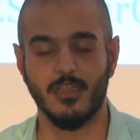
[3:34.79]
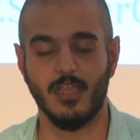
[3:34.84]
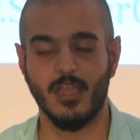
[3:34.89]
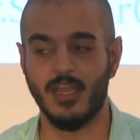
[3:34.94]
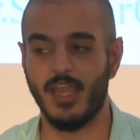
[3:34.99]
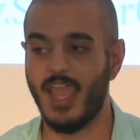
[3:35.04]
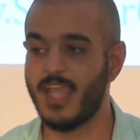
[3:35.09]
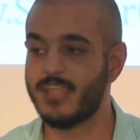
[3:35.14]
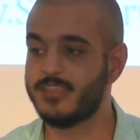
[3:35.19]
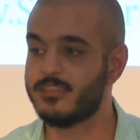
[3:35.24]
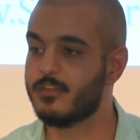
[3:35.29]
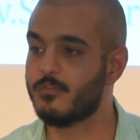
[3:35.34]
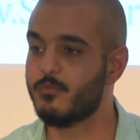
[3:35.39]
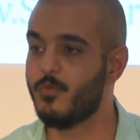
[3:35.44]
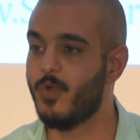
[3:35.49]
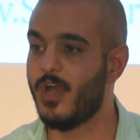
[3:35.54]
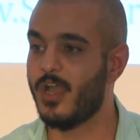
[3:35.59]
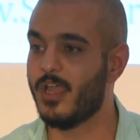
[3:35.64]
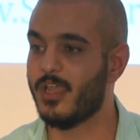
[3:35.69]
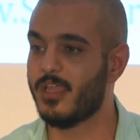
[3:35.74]
And I asked her
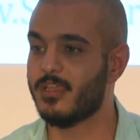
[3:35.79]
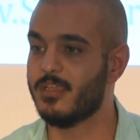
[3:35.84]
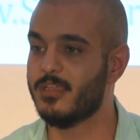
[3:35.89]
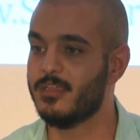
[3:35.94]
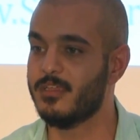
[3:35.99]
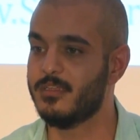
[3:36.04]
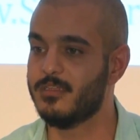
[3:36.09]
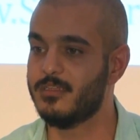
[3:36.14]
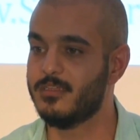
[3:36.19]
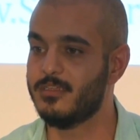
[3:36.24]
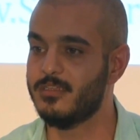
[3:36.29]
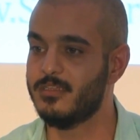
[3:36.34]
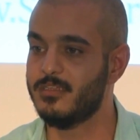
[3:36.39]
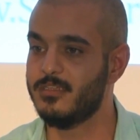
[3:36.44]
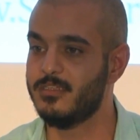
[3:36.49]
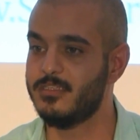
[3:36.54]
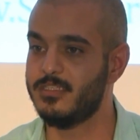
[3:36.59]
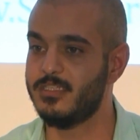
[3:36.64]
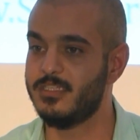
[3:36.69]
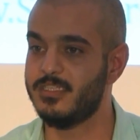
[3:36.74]
why.
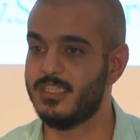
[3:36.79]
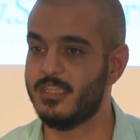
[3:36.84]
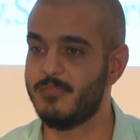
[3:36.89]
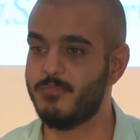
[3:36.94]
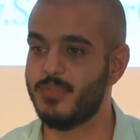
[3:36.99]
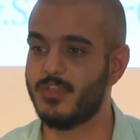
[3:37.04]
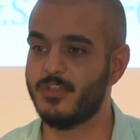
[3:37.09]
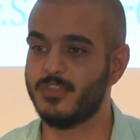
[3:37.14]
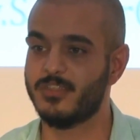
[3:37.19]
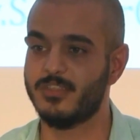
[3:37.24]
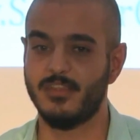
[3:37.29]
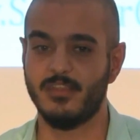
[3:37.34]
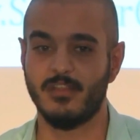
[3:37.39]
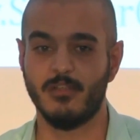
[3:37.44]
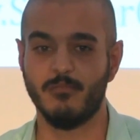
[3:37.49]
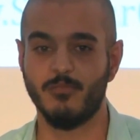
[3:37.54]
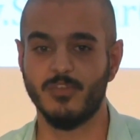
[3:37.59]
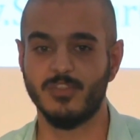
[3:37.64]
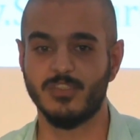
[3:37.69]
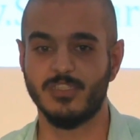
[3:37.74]
She said, because there
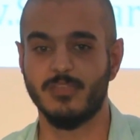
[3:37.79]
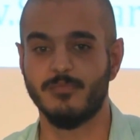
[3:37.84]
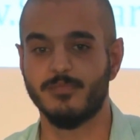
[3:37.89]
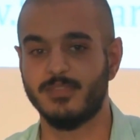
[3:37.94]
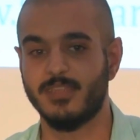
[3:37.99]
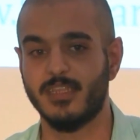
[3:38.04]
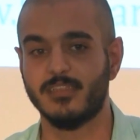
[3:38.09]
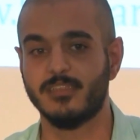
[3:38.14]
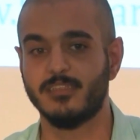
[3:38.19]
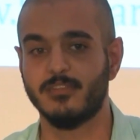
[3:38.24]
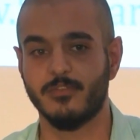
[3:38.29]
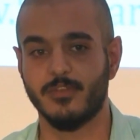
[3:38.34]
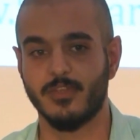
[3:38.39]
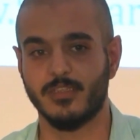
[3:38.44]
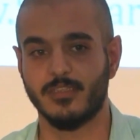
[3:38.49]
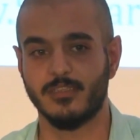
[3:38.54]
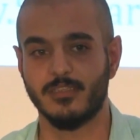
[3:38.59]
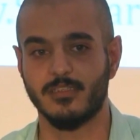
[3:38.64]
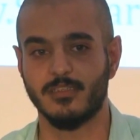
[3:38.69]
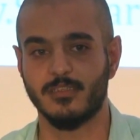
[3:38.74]
are Muslims next to
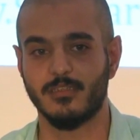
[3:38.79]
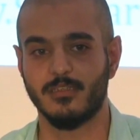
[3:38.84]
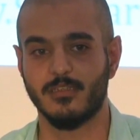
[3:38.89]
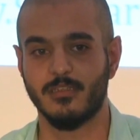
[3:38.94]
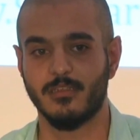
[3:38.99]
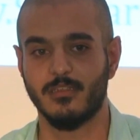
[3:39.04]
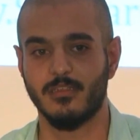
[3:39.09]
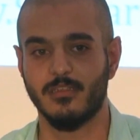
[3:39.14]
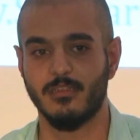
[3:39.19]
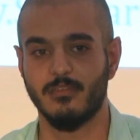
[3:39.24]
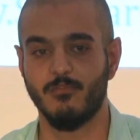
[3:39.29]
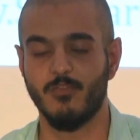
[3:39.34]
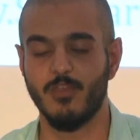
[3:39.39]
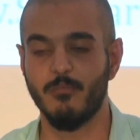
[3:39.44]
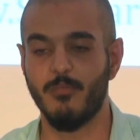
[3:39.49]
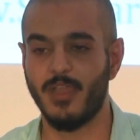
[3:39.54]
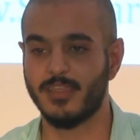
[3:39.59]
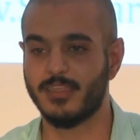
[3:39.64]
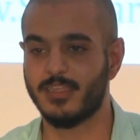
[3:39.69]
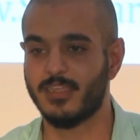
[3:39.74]
us.
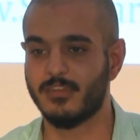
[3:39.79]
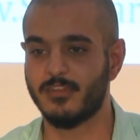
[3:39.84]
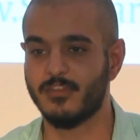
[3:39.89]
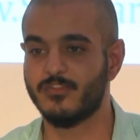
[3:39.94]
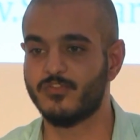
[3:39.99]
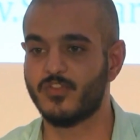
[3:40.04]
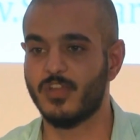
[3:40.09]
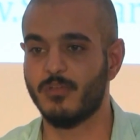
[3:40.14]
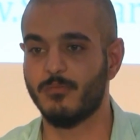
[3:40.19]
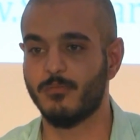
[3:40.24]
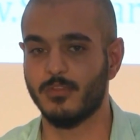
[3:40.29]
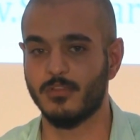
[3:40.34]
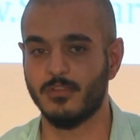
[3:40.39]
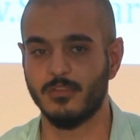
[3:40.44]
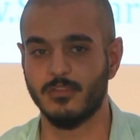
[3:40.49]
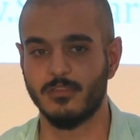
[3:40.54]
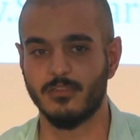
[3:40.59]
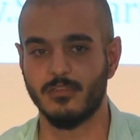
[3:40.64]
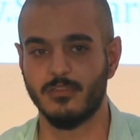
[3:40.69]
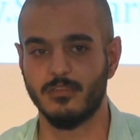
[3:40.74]
We might get in trouble.
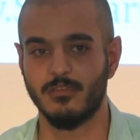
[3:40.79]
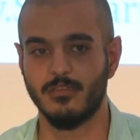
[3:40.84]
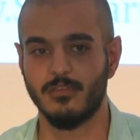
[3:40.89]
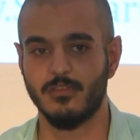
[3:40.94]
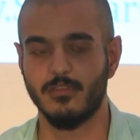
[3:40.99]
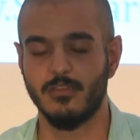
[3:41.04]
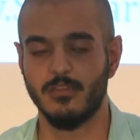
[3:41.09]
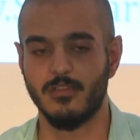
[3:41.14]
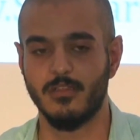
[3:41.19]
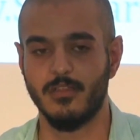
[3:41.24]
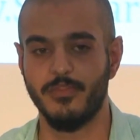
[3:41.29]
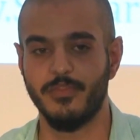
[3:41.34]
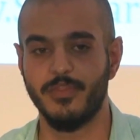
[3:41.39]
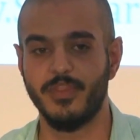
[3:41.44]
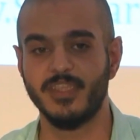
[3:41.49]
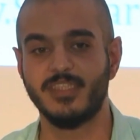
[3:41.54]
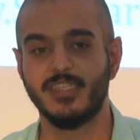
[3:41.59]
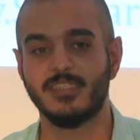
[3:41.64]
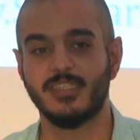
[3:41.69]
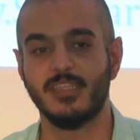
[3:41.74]

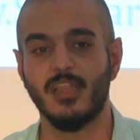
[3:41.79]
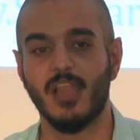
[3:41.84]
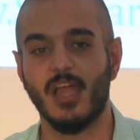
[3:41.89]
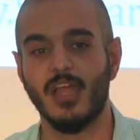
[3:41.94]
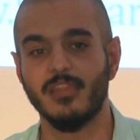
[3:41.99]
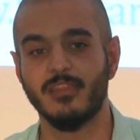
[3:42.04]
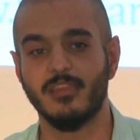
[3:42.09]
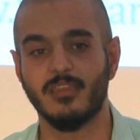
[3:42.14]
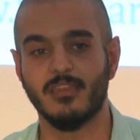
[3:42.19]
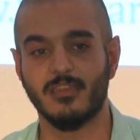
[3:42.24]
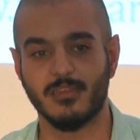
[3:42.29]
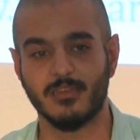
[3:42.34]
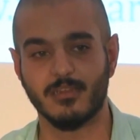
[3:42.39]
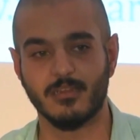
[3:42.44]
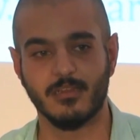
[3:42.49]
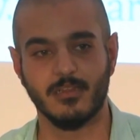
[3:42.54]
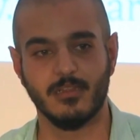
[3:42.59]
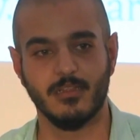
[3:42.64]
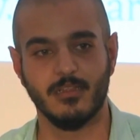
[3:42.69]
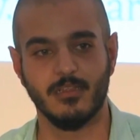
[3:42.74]
This is in London.
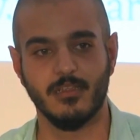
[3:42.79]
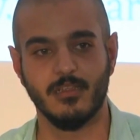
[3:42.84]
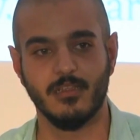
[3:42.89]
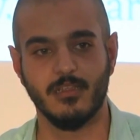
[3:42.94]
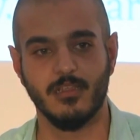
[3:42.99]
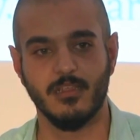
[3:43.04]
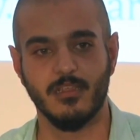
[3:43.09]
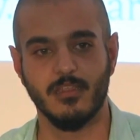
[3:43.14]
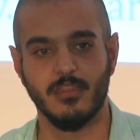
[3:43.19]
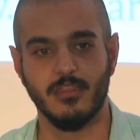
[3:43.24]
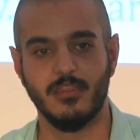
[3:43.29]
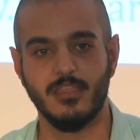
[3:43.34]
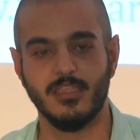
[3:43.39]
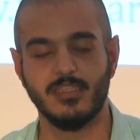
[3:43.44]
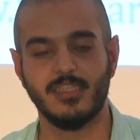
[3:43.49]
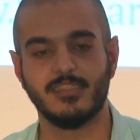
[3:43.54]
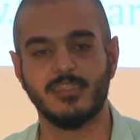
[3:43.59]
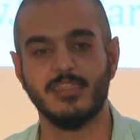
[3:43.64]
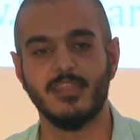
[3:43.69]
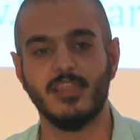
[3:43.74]

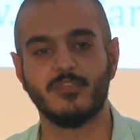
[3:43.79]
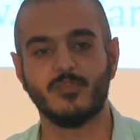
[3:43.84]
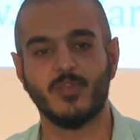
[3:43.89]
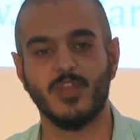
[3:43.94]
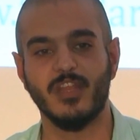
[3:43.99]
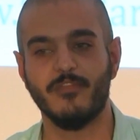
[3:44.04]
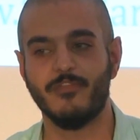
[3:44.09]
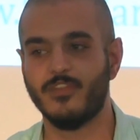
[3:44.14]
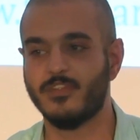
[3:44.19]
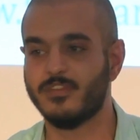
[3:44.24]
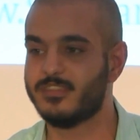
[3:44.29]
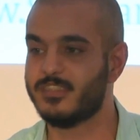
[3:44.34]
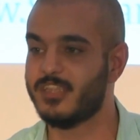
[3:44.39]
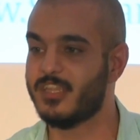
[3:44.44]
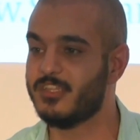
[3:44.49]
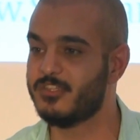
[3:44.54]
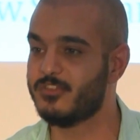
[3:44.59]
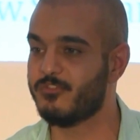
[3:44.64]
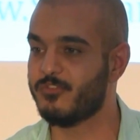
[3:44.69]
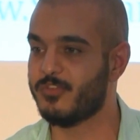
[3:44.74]
This is in the 21st
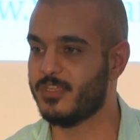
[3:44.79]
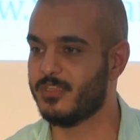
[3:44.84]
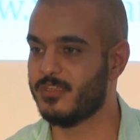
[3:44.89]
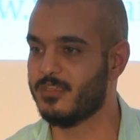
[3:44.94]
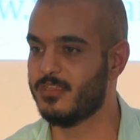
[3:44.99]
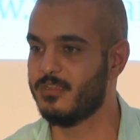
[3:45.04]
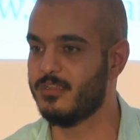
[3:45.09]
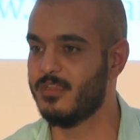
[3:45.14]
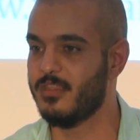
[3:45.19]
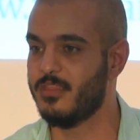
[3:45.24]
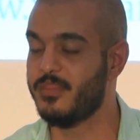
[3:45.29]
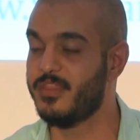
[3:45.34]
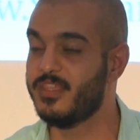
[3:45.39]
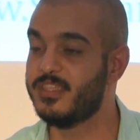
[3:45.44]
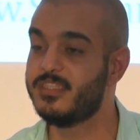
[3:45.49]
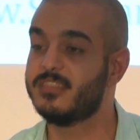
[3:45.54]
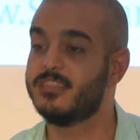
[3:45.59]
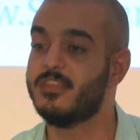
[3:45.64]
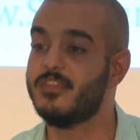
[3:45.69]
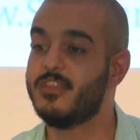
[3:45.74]
century.
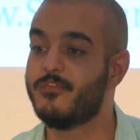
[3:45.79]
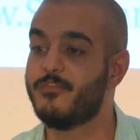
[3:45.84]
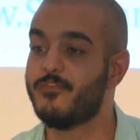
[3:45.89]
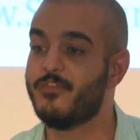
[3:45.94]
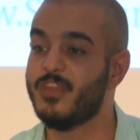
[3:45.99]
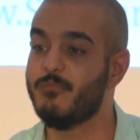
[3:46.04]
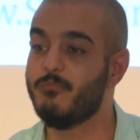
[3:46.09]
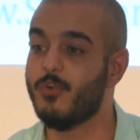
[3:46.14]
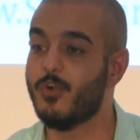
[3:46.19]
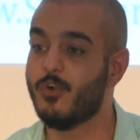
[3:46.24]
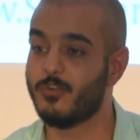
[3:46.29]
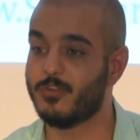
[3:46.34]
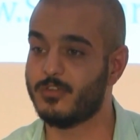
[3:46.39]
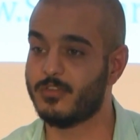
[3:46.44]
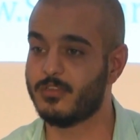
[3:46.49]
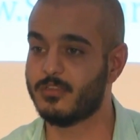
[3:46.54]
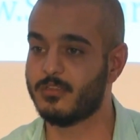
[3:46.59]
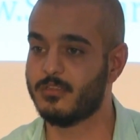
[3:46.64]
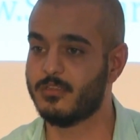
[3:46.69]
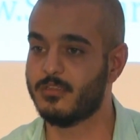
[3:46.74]
This is in the free
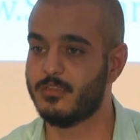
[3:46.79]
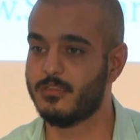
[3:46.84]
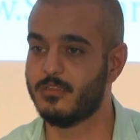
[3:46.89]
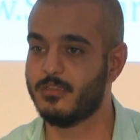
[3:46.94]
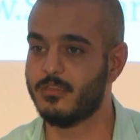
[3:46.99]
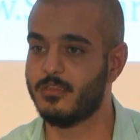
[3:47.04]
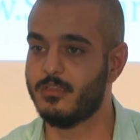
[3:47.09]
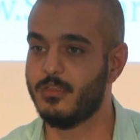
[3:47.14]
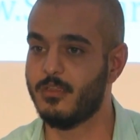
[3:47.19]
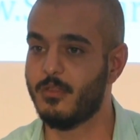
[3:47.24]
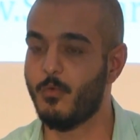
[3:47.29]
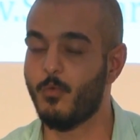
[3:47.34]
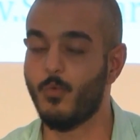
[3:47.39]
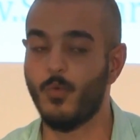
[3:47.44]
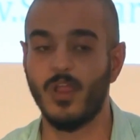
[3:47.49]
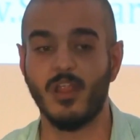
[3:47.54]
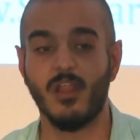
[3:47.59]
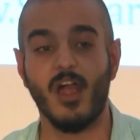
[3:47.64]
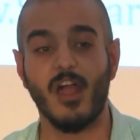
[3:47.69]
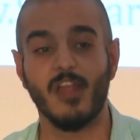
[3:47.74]
world.
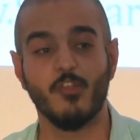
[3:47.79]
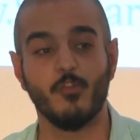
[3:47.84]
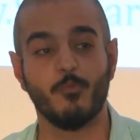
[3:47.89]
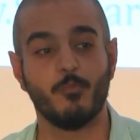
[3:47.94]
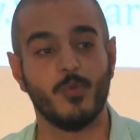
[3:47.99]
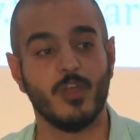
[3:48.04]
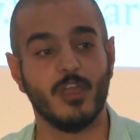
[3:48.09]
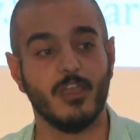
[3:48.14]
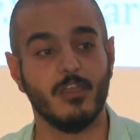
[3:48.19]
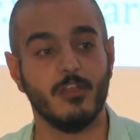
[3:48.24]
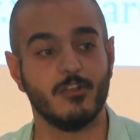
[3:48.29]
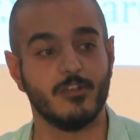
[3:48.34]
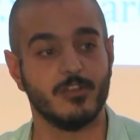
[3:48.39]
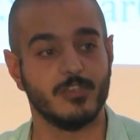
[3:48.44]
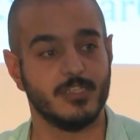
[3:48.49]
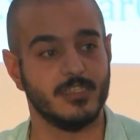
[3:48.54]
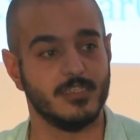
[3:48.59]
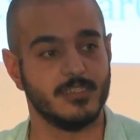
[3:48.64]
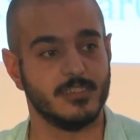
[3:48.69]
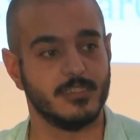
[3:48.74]
Where are your
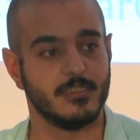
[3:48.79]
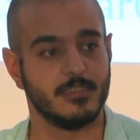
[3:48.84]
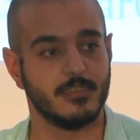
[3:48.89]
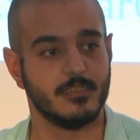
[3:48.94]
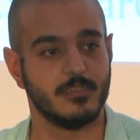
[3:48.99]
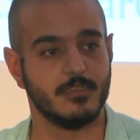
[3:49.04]
priorities?